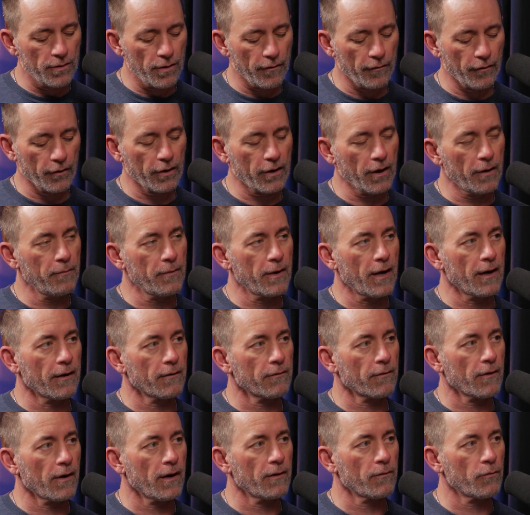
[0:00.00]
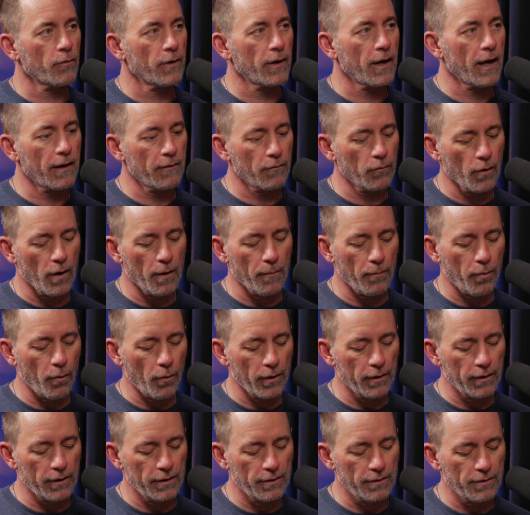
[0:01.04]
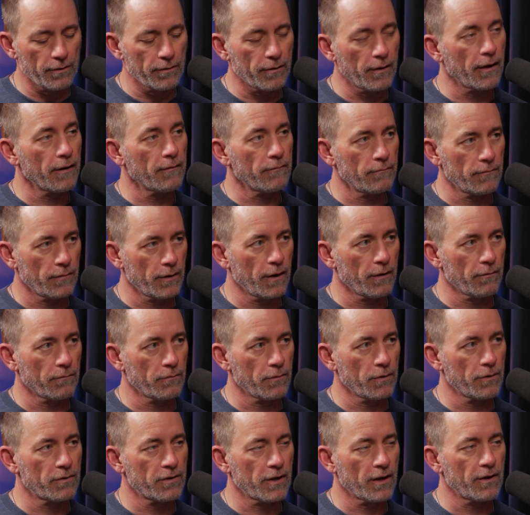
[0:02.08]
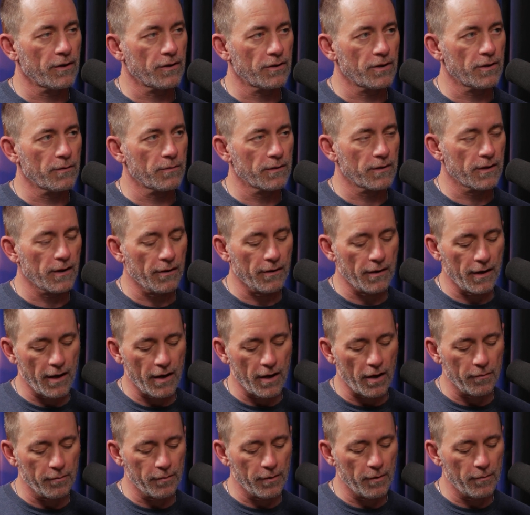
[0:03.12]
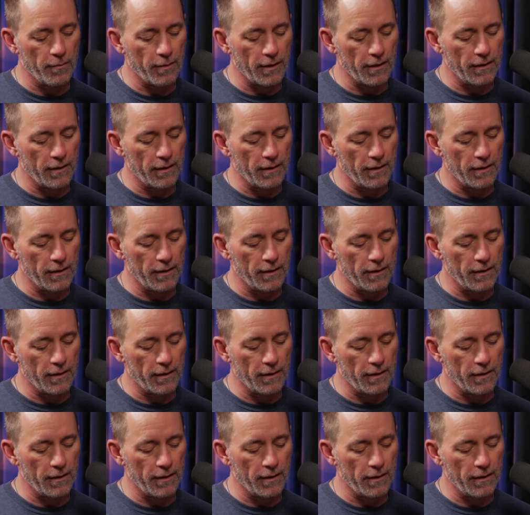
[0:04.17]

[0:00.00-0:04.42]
you overcome that? Right, when, at what point did you and you know you said that she was there to help you, but